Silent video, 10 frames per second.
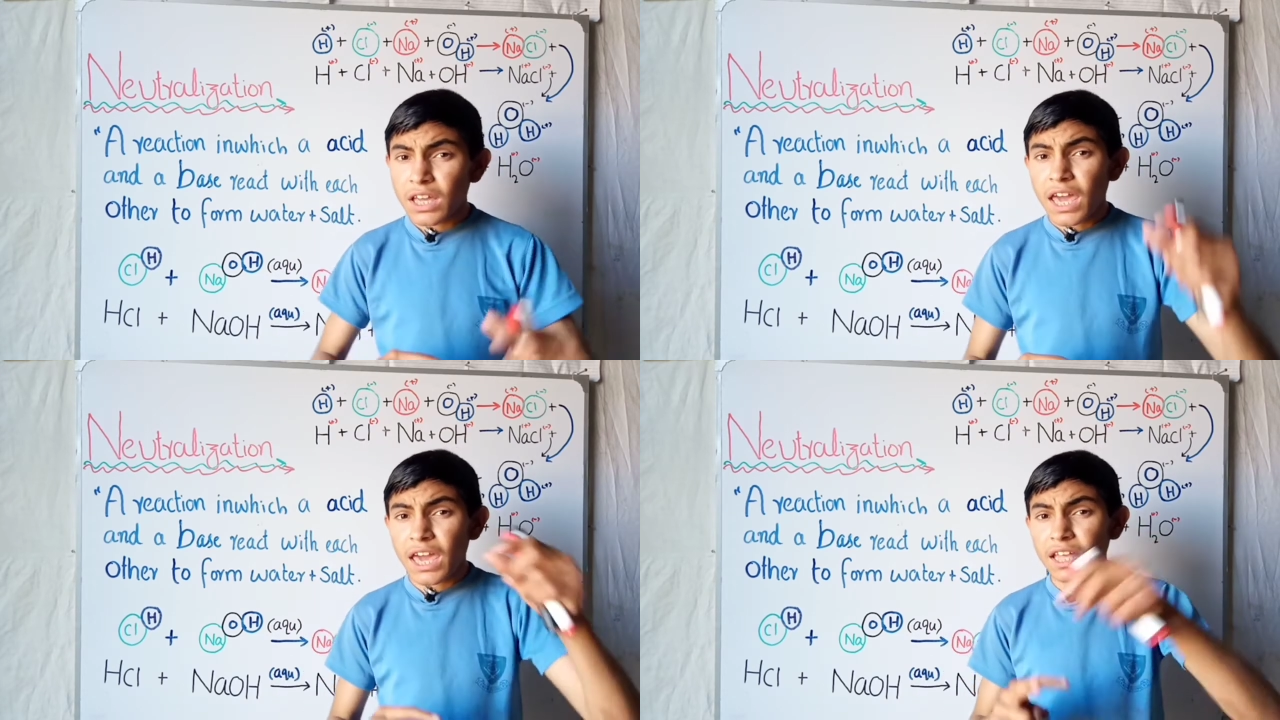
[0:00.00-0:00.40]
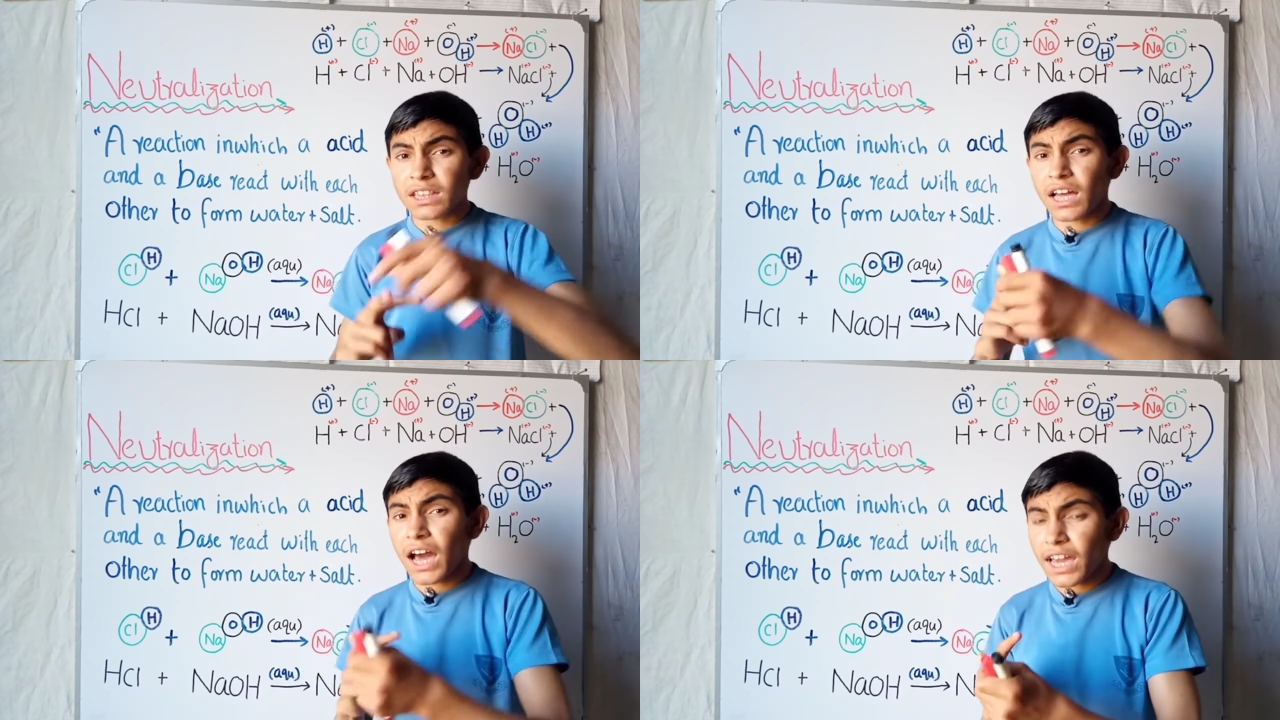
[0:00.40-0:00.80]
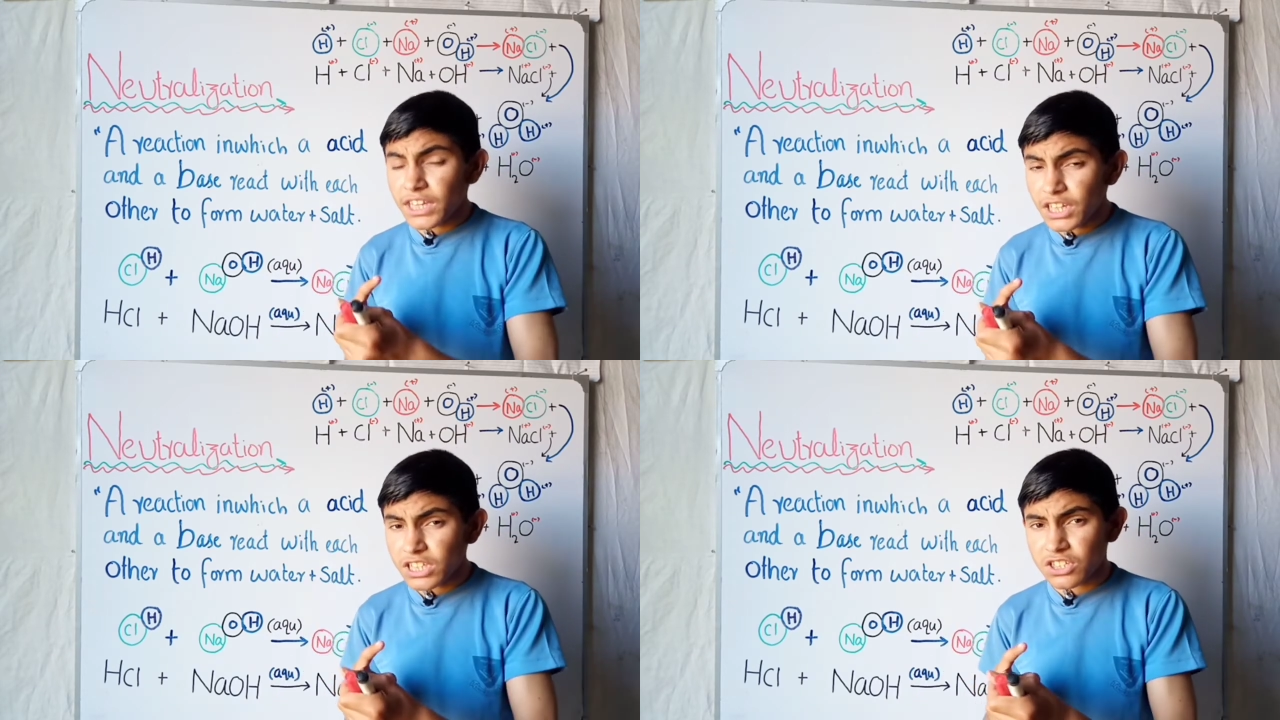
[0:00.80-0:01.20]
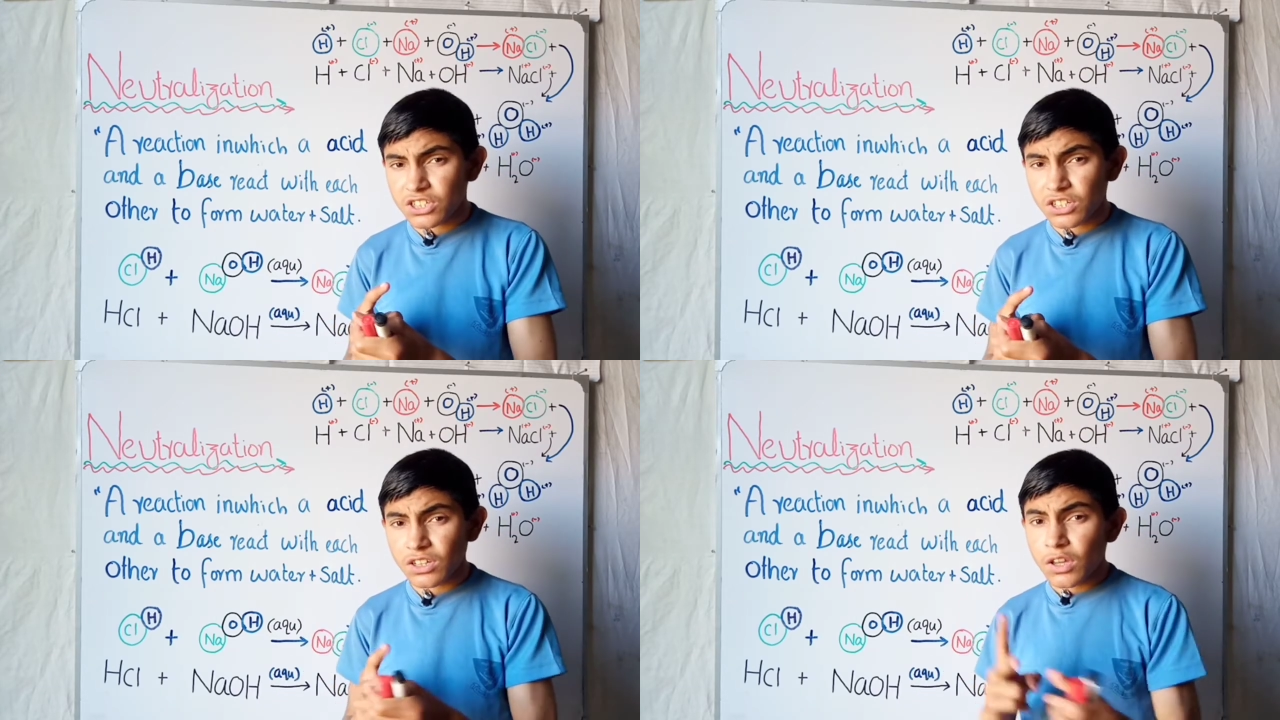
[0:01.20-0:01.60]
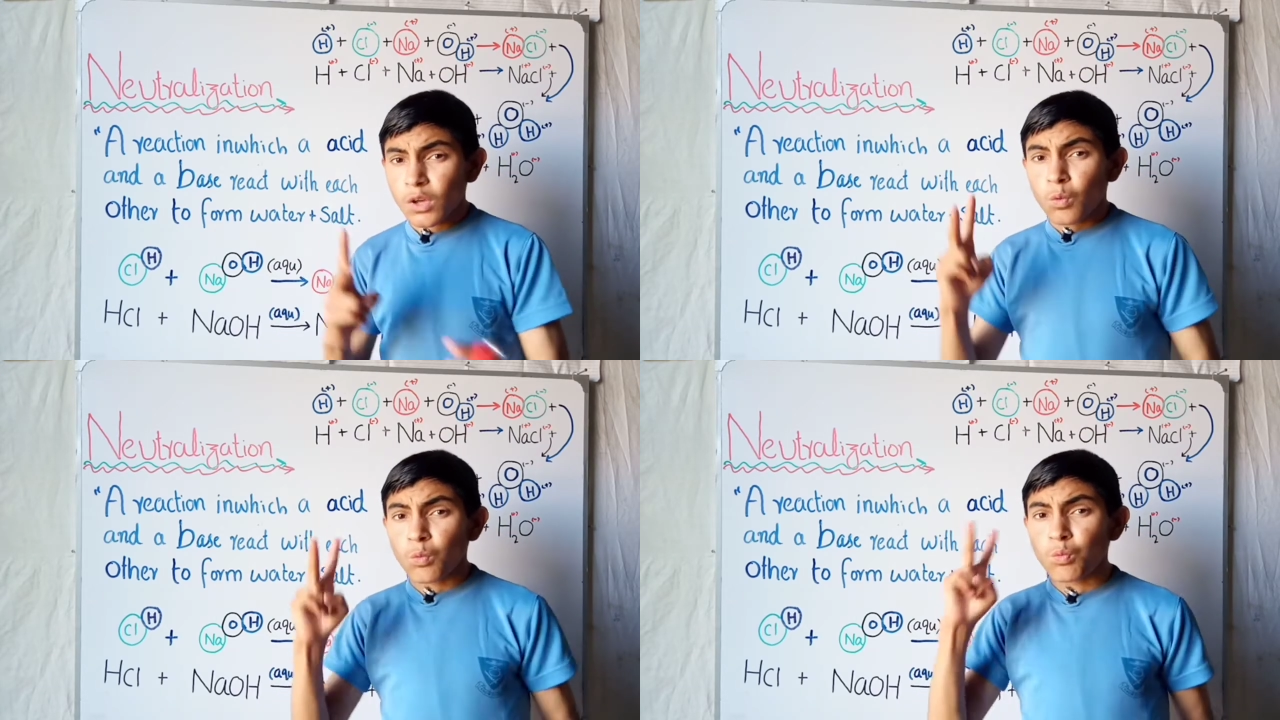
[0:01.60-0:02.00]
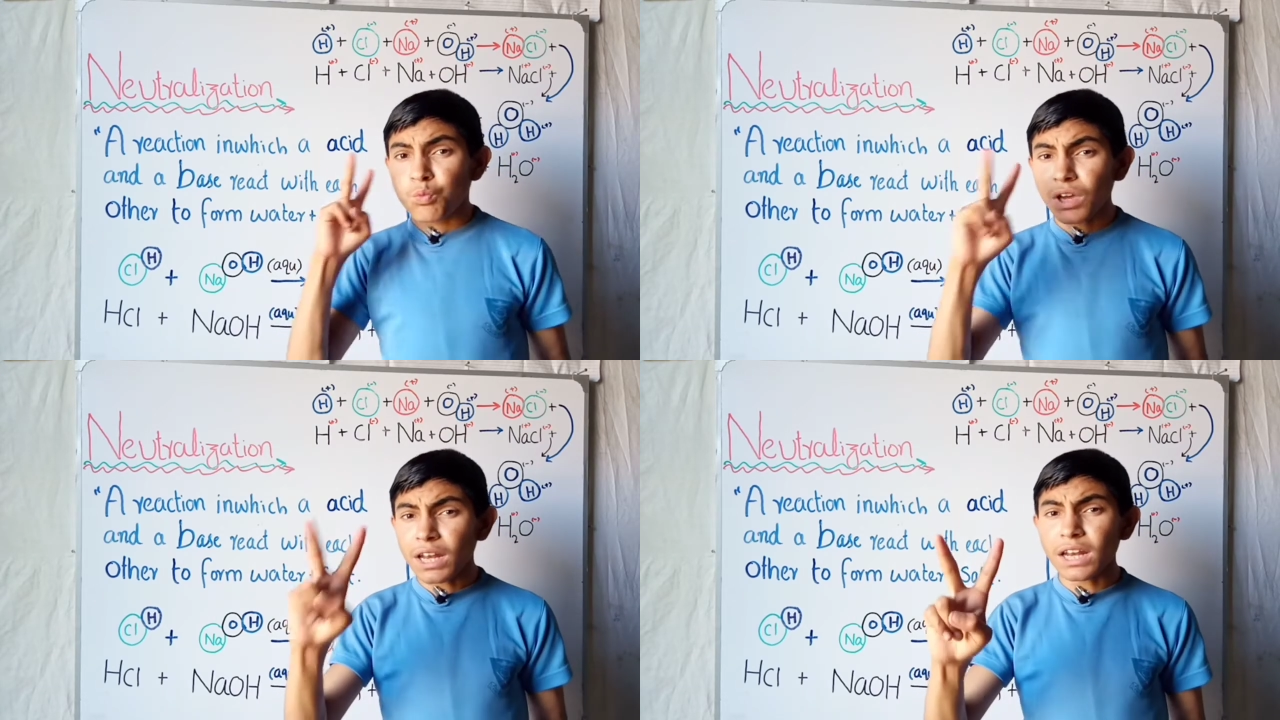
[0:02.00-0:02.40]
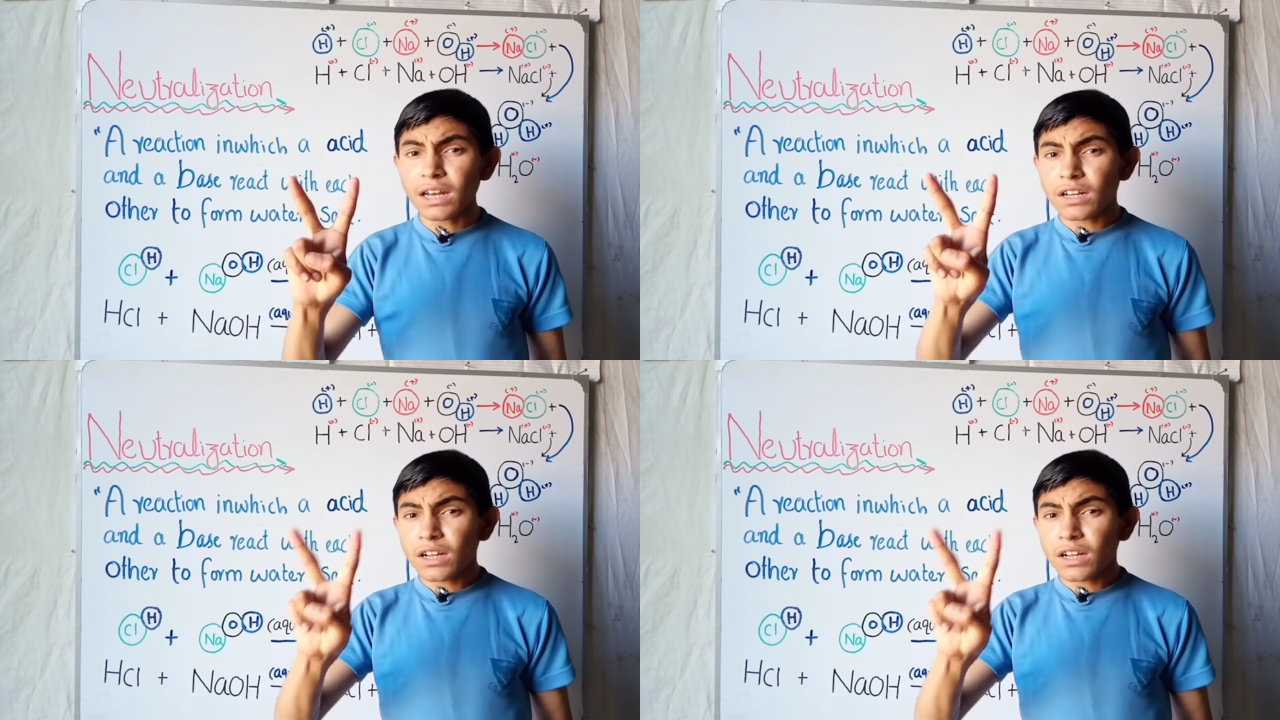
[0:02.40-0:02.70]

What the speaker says: and the highest, will